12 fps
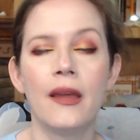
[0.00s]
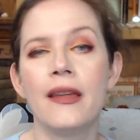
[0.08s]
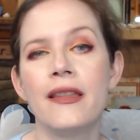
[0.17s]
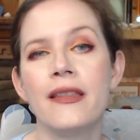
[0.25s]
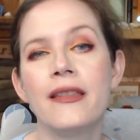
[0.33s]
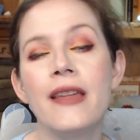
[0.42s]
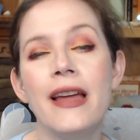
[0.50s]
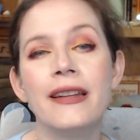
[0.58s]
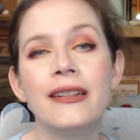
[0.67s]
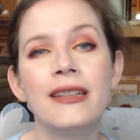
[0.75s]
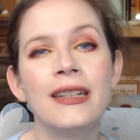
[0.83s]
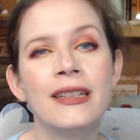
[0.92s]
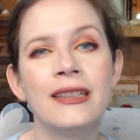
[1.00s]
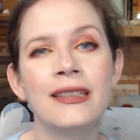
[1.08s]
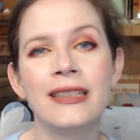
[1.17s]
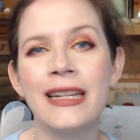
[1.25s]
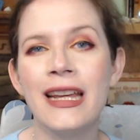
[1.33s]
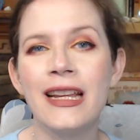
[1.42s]
Then,
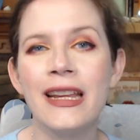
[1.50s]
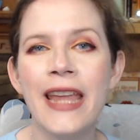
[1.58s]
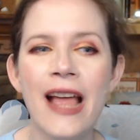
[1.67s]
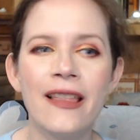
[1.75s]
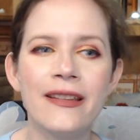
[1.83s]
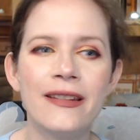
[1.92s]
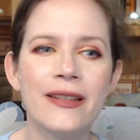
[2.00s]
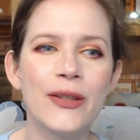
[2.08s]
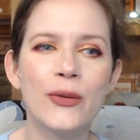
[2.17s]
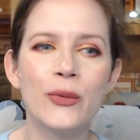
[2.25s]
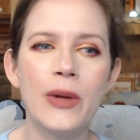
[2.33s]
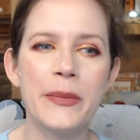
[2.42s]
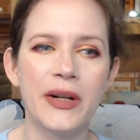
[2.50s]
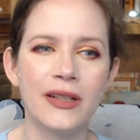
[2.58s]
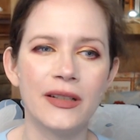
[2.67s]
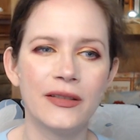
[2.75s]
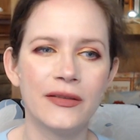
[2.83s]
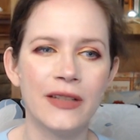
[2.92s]
like a gallant
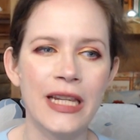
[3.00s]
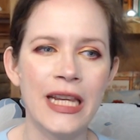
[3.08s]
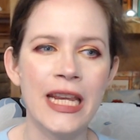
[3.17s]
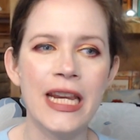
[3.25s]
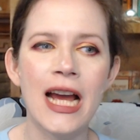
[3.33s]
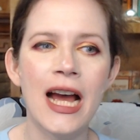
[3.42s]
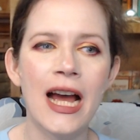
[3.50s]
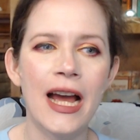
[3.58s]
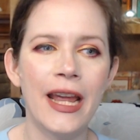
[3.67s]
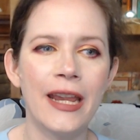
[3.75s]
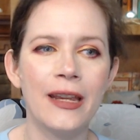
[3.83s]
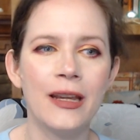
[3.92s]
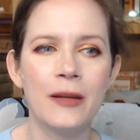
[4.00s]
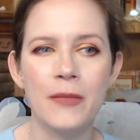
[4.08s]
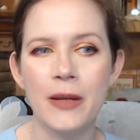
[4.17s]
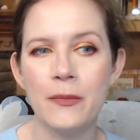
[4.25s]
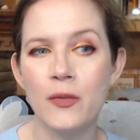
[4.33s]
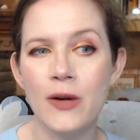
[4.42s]
swimmer, flinging high
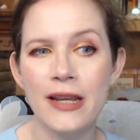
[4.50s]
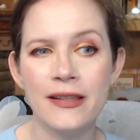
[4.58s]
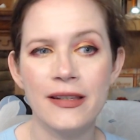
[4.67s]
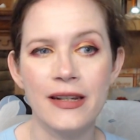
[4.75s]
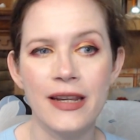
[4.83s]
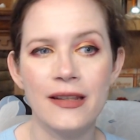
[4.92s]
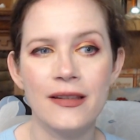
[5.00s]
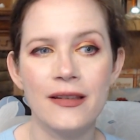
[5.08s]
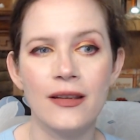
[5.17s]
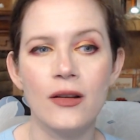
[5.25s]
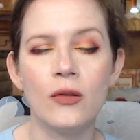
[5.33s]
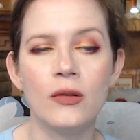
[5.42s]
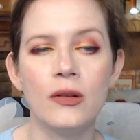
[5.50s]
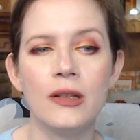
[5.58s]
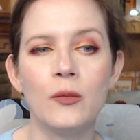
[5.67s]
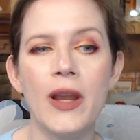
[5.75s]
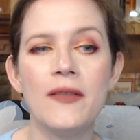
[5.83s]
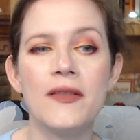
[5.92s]
my breast against the
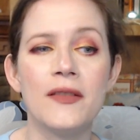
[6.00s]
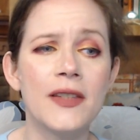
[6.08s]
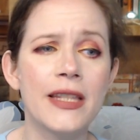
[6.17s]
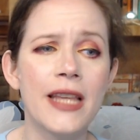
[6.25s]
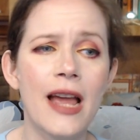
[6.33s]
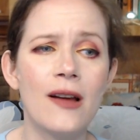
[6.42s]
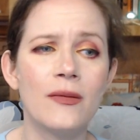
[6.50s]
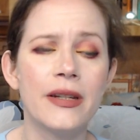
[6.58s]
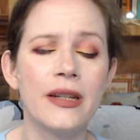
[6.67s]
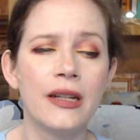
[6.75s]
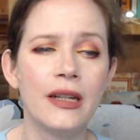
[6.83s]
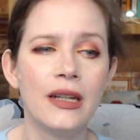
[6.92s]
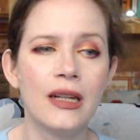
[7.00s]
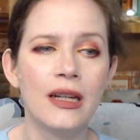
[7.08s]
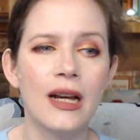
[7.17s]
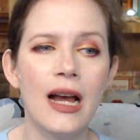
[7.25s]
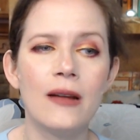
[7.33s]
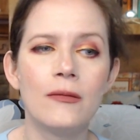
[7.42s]
golden waves of sound,
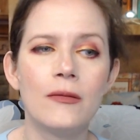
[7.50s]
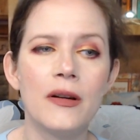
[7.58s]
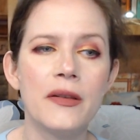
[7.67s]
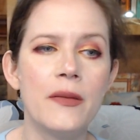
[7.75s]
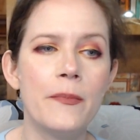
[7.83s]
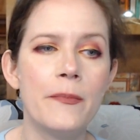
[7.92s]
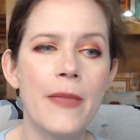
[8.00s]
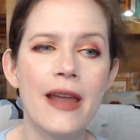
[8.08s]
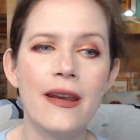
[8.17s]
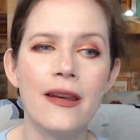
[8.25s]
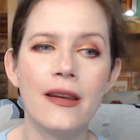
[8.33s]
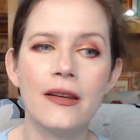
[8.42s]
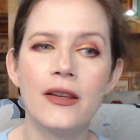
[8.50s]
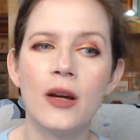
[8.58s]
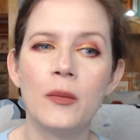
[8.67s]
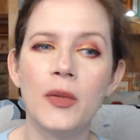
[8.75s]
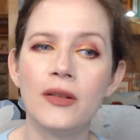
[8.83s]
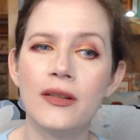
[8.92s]
I rode the maddening
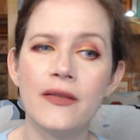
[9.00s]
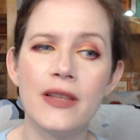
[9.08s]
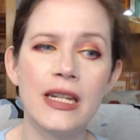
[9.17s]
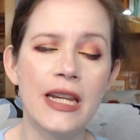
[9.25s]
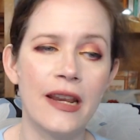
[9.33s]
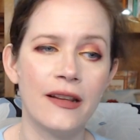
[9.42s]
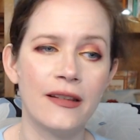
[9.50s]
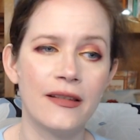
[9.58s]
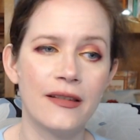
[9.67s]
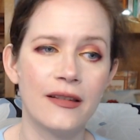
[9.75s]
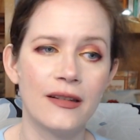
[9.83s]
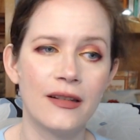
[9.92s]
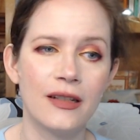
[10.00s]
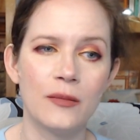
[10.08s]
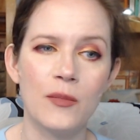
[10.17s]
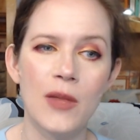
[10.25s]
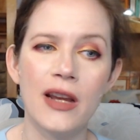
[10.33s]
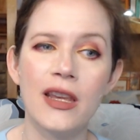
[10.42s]
tumult of the dance,
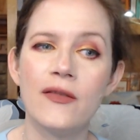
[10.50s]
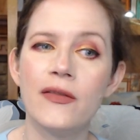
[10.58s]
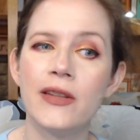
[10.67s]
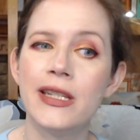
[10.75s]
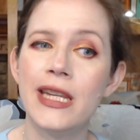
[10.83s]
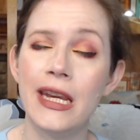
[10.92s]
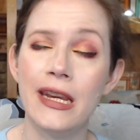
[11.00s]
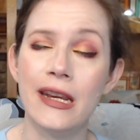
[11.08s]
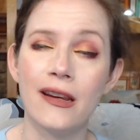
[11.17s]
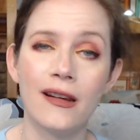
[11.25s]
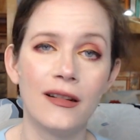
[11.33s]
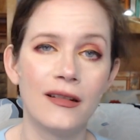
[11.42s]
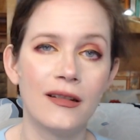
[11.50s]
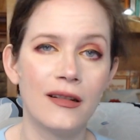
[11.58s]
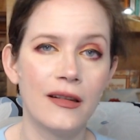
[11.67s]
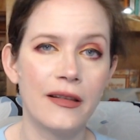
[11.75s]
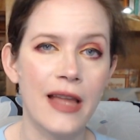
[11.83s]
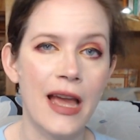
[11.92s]
mocking fatigue
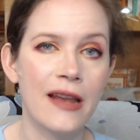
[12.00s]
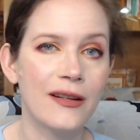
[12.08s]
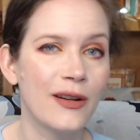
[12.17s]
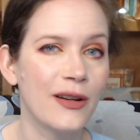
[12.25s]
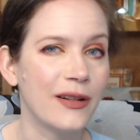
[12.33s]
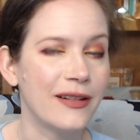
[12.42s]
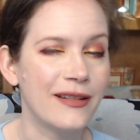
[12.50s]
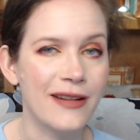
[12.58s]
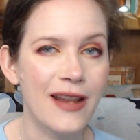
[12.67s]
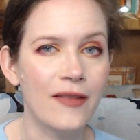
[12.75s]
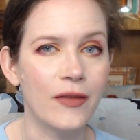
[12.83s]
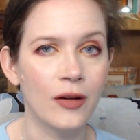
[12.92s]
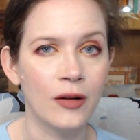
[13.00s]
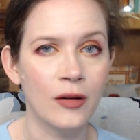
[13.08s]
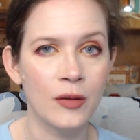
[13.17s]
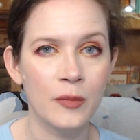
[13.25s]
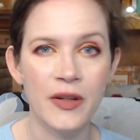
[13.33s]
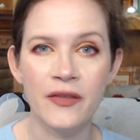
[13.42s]
that could never
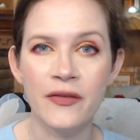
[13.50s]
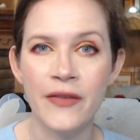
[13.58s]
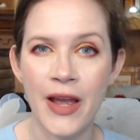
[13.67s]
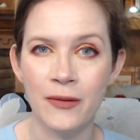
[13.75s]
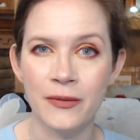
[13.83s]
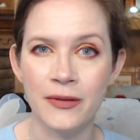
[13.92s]
be found.